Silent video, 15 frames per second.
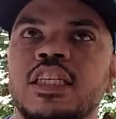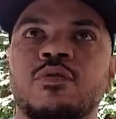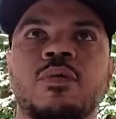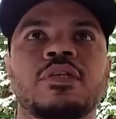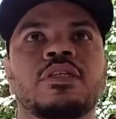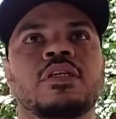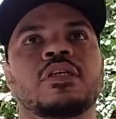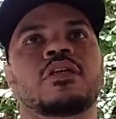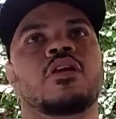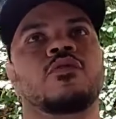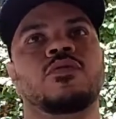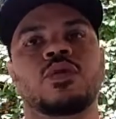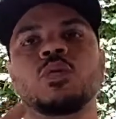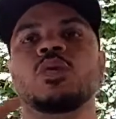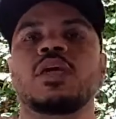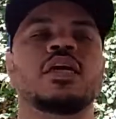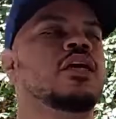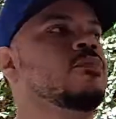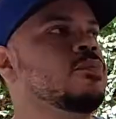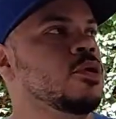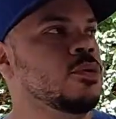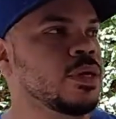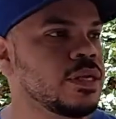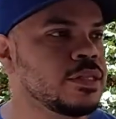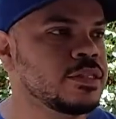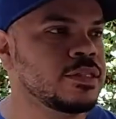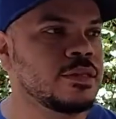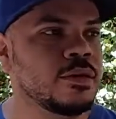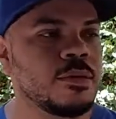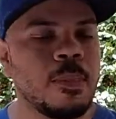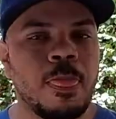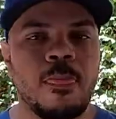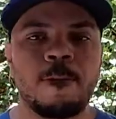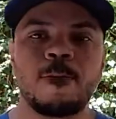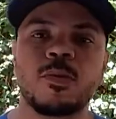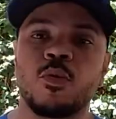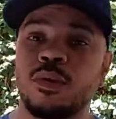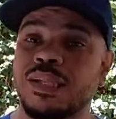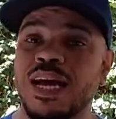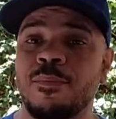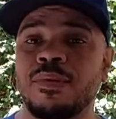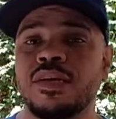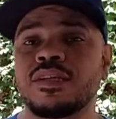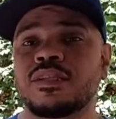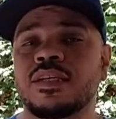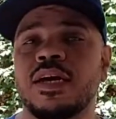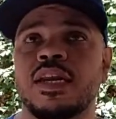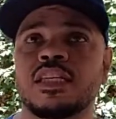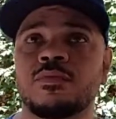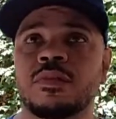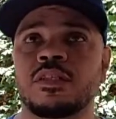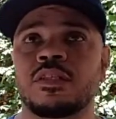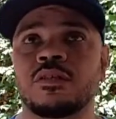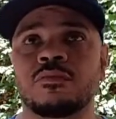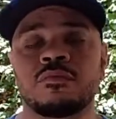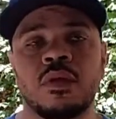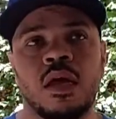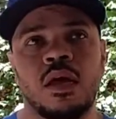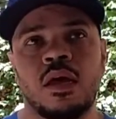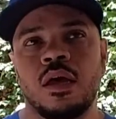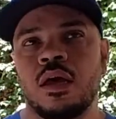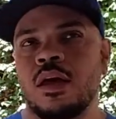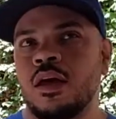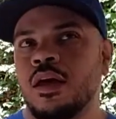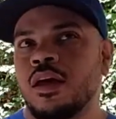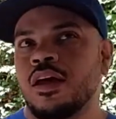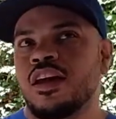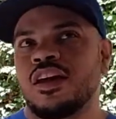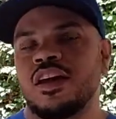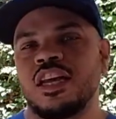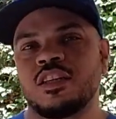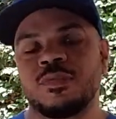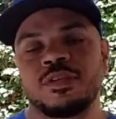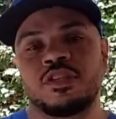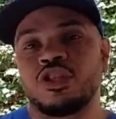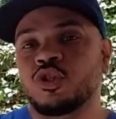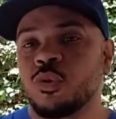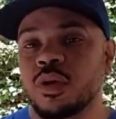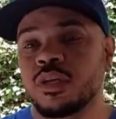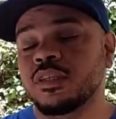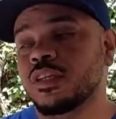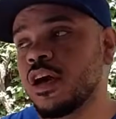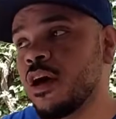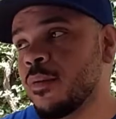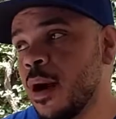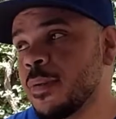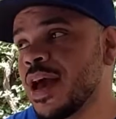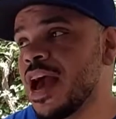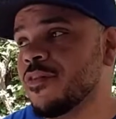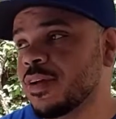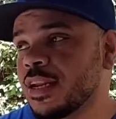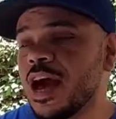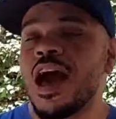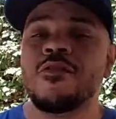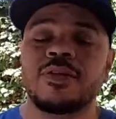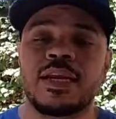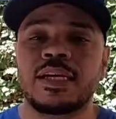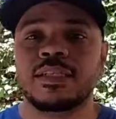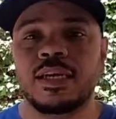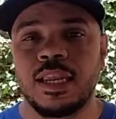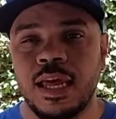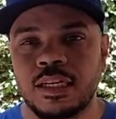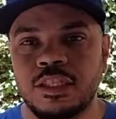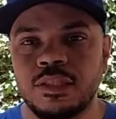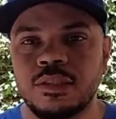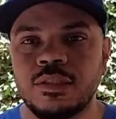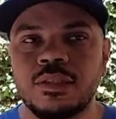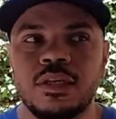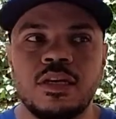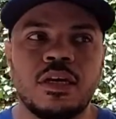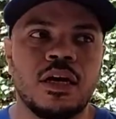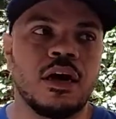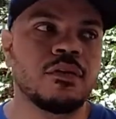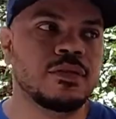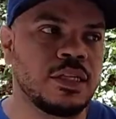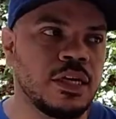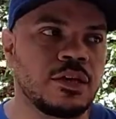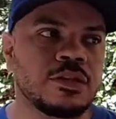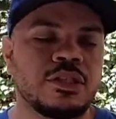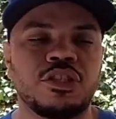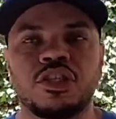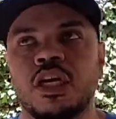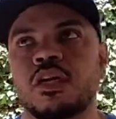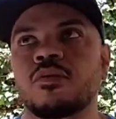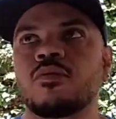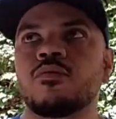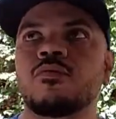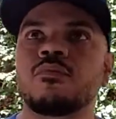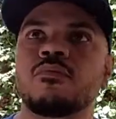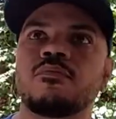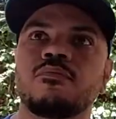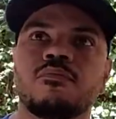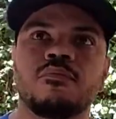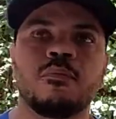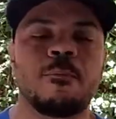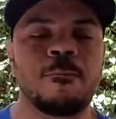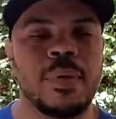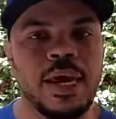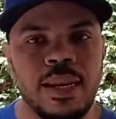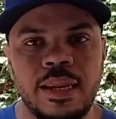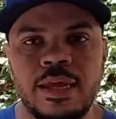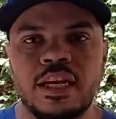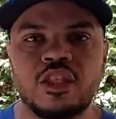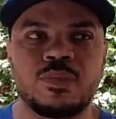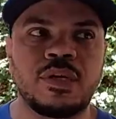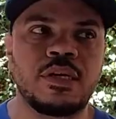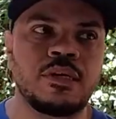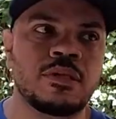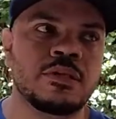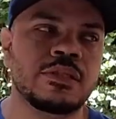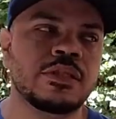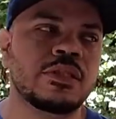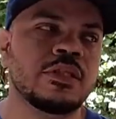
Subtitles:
it's missing a few key components. With that being said, it's missing Jordans. I mean, I have a nice collection of sneakers in general, mainly SBs.